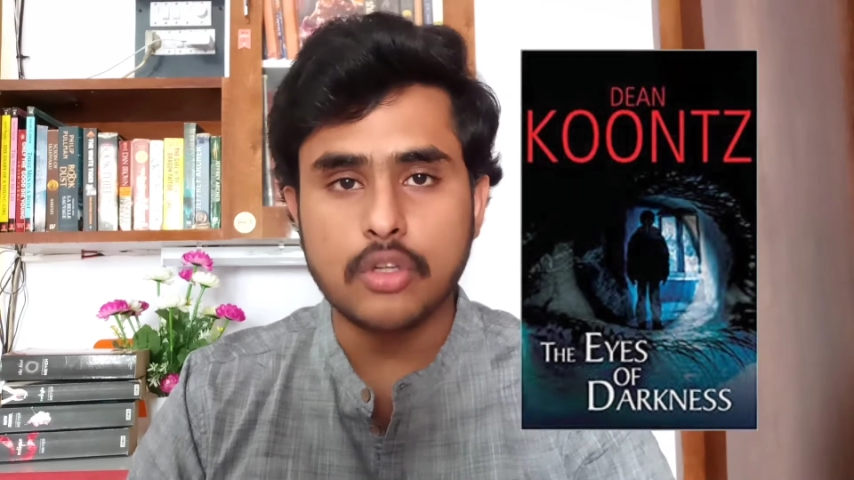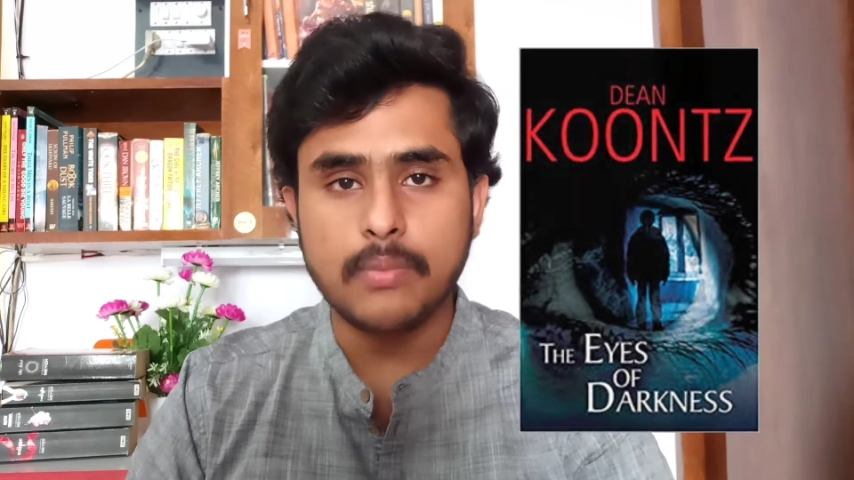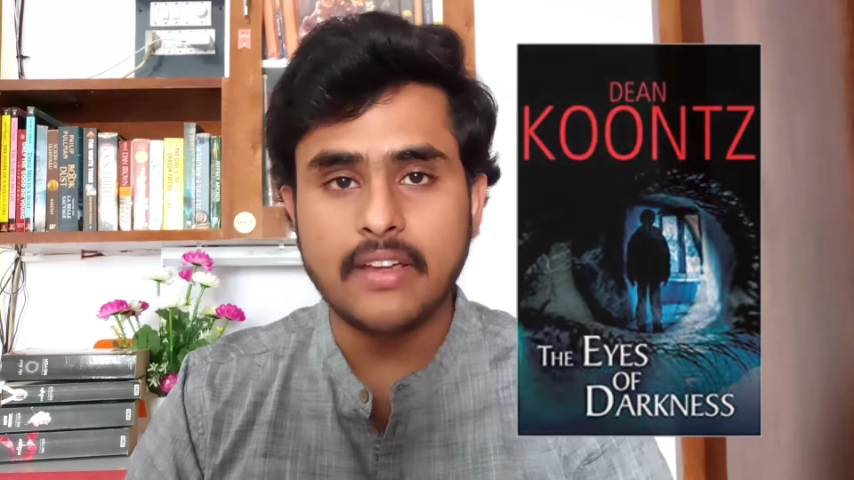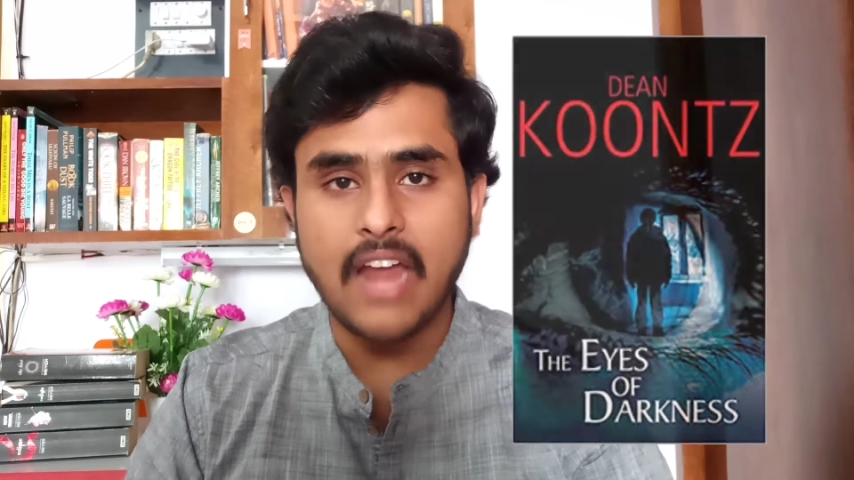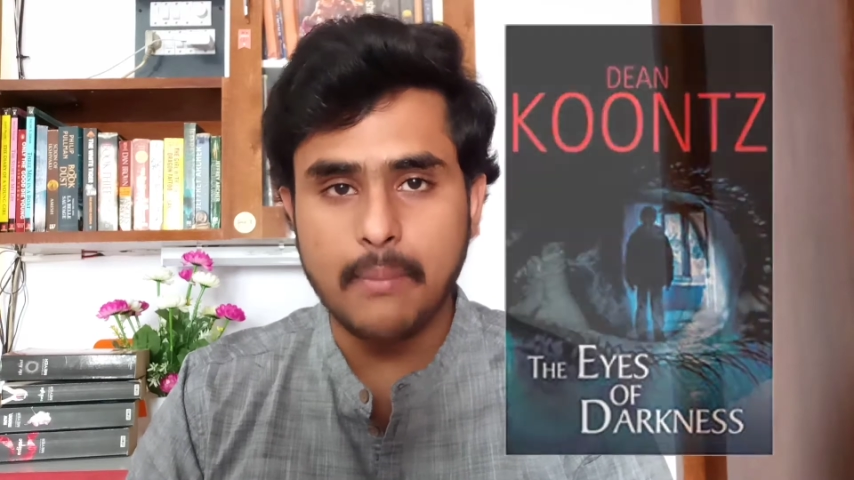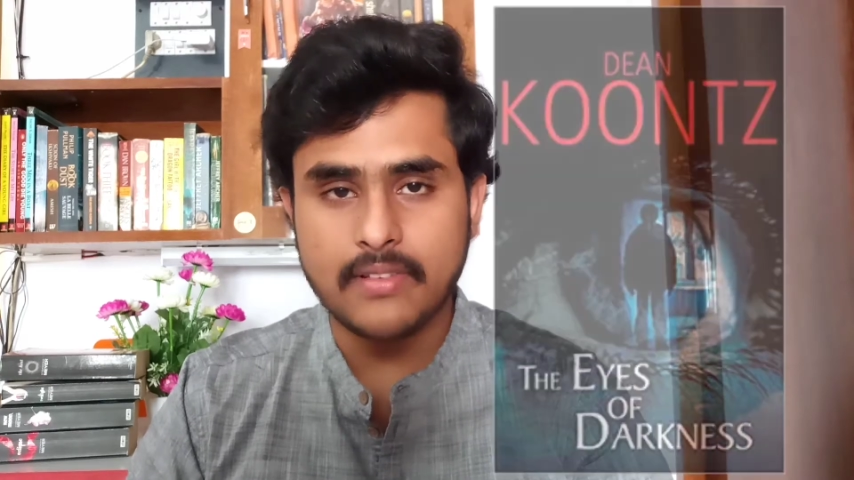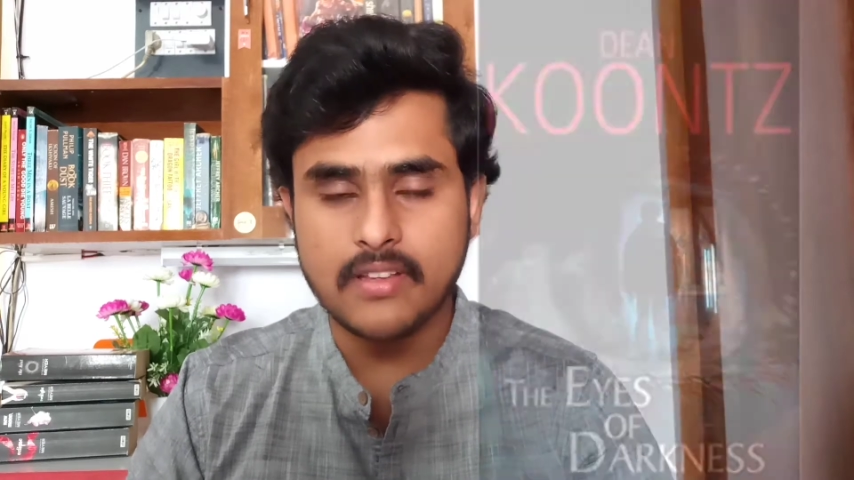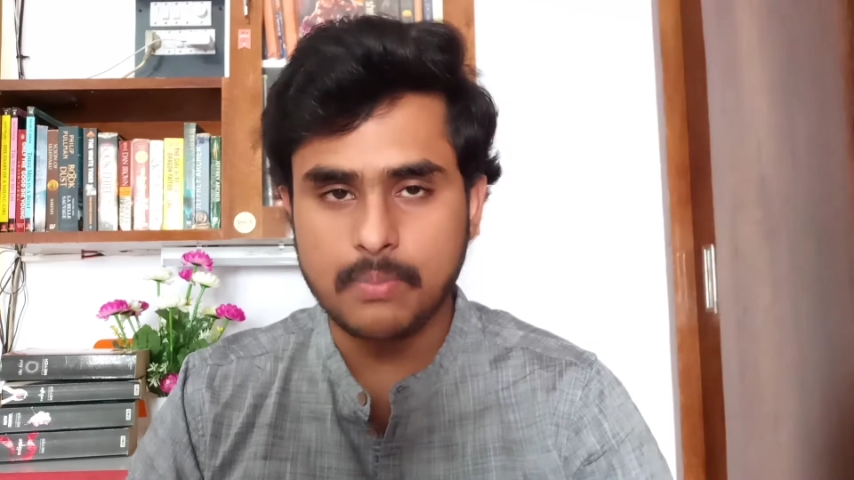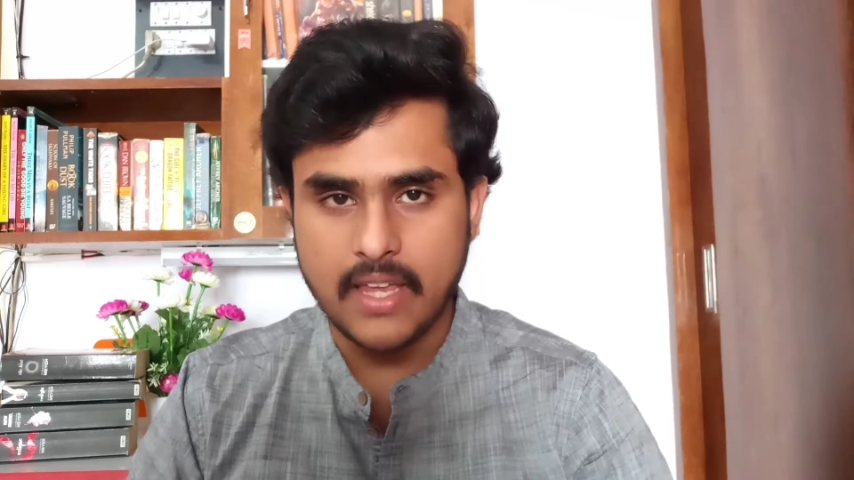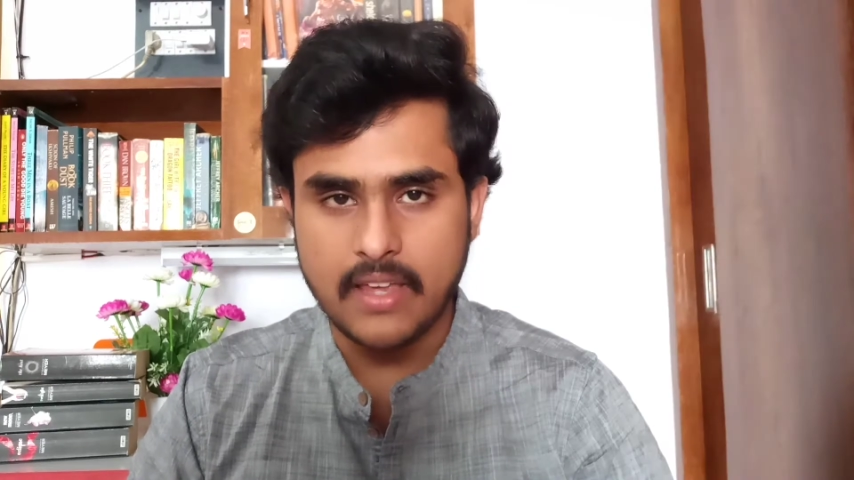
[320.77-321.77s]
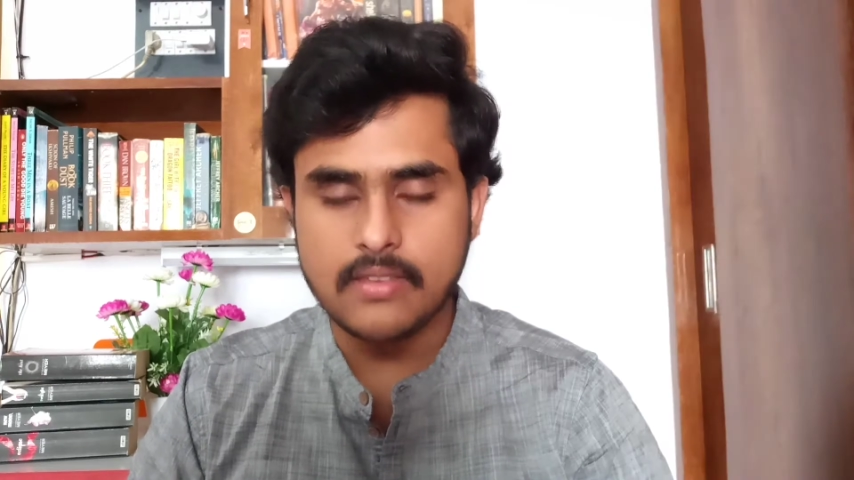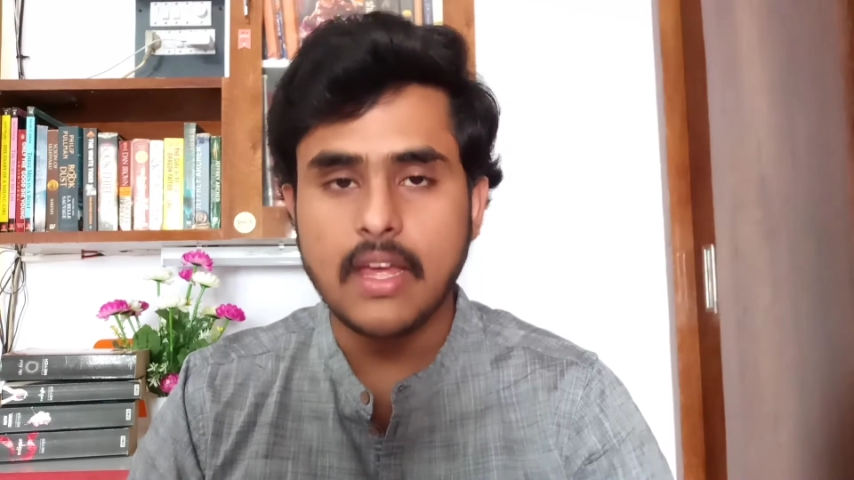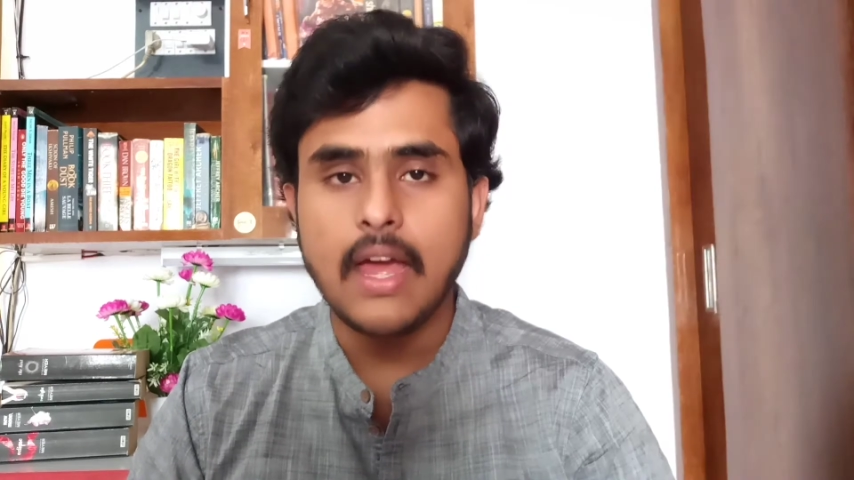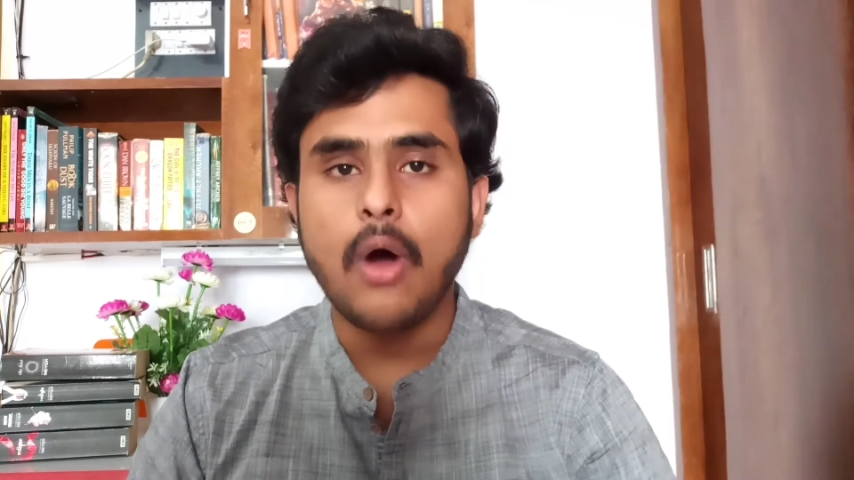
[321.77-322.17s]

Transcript: to be grabbing this place